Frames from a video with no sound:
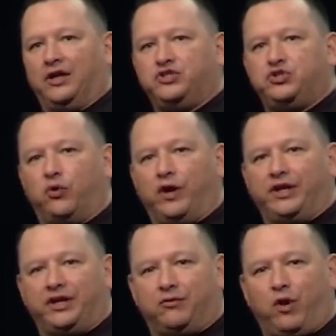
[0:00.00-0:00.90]
join
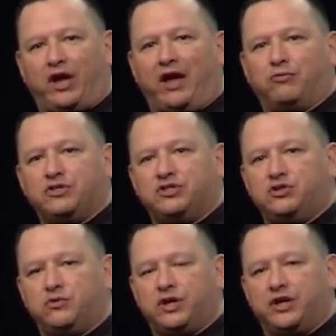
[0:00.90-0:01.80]
in what God was
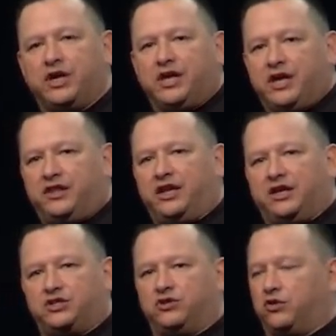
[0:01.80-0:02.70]
doing in the
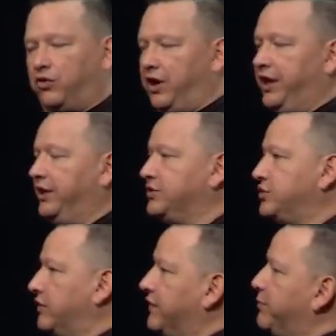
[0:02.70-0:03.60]
nation Ukraine and
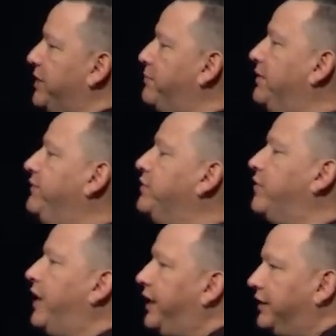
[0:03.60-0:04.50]
serving the people of
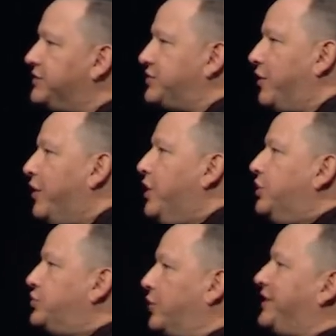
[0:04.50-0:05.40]
Ukraine. And so
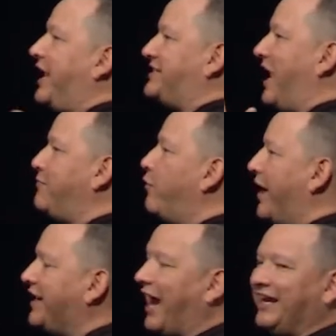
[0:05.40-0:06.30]
during that time of
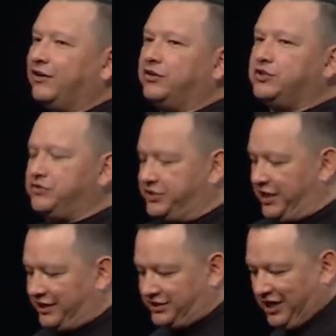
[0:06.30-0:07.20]
waiting, God introduced
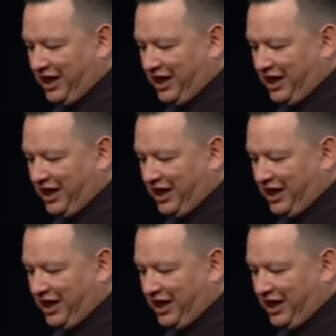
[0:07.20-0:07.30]
us